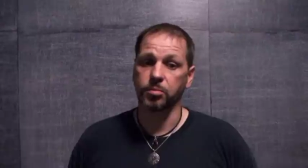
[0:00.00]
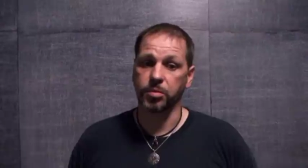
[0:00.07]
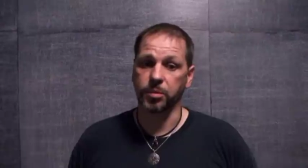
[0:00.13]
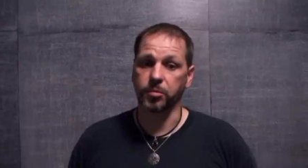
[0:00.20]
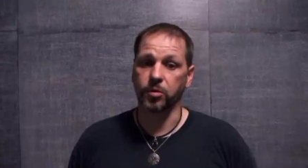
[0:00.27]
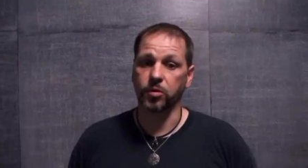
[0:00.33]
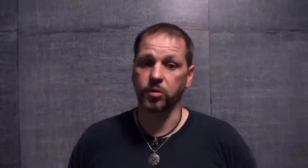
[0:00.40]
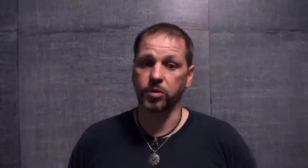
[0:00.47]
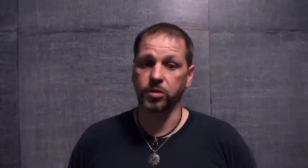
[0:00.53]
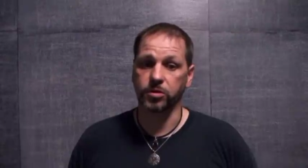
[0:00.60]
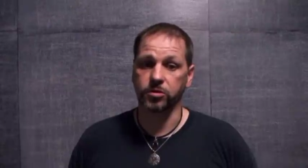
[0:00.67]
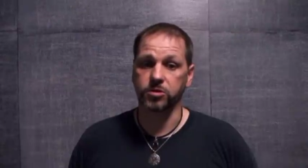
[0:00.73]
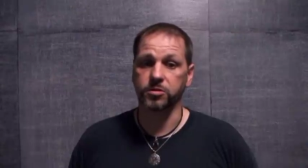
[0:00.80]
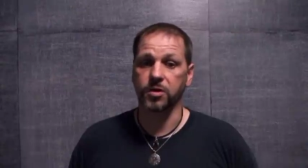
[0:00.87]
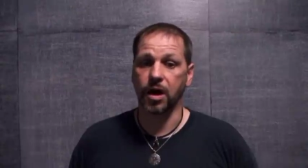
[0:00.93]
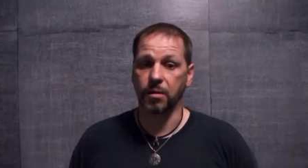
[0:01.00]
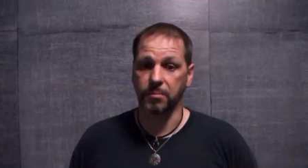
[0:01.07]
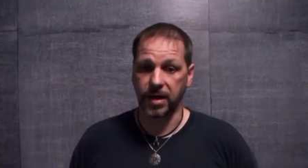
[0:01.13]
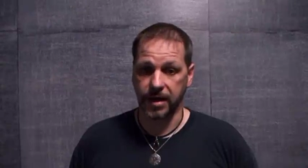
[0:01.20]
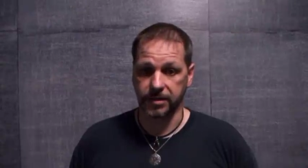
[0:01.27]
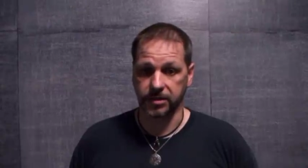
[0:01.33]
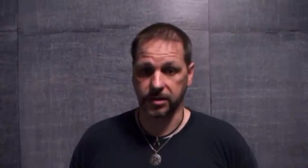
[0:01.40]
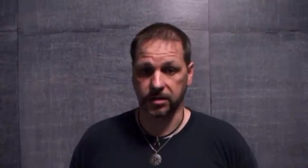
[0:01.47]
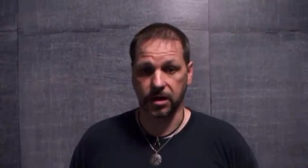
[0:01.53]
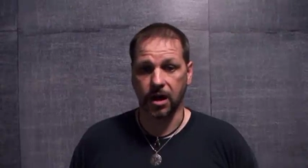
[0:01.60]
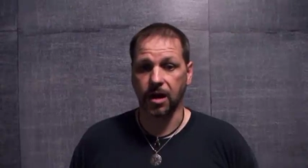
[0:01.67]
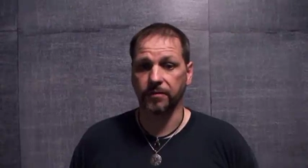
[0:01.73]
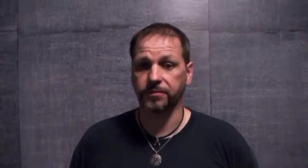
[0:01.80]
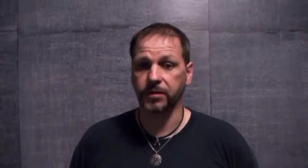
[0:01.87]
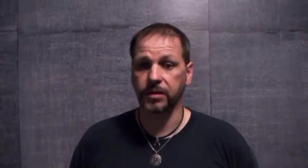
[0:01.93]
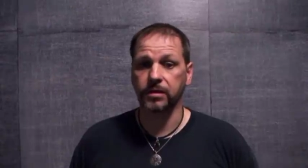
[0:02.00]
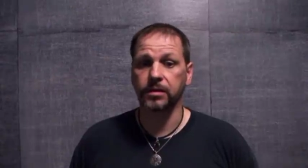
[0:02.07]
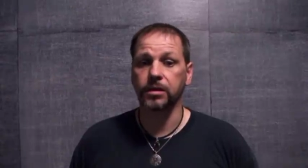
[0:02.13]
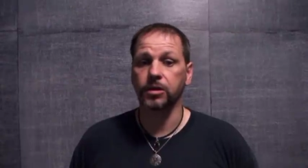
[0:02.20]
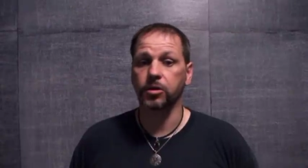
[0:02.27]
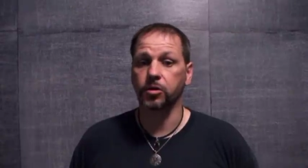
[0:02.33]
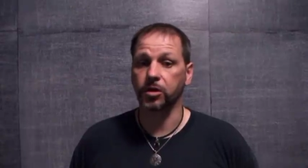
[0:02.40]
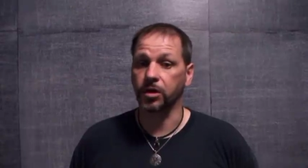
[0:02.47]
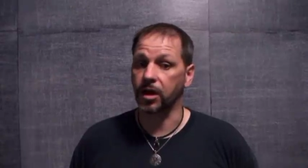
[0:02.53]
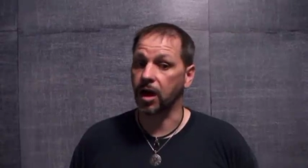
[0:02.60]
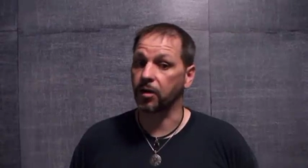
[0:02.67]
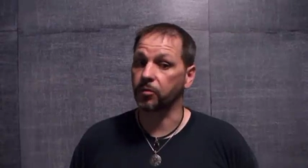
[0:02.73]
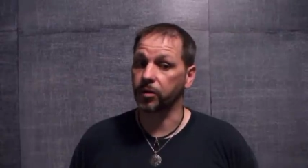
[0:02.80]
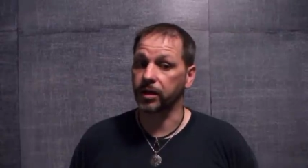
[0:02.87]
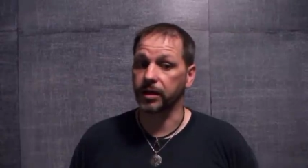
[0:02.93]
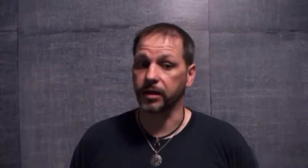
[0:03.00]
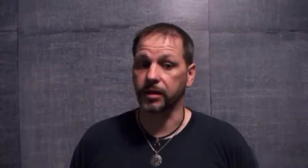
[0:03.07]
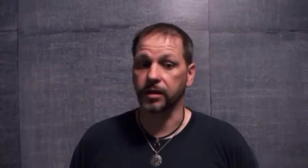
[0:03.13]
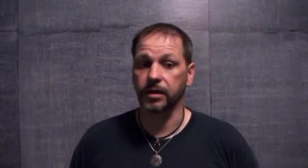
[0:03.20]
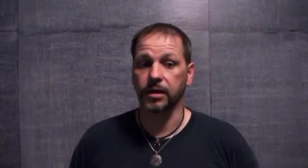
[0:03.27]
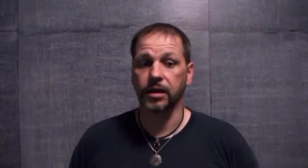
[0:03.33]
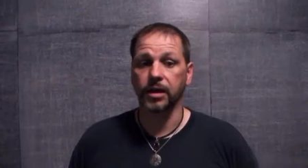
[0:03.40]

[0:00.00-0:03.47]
people who used magic often could not read,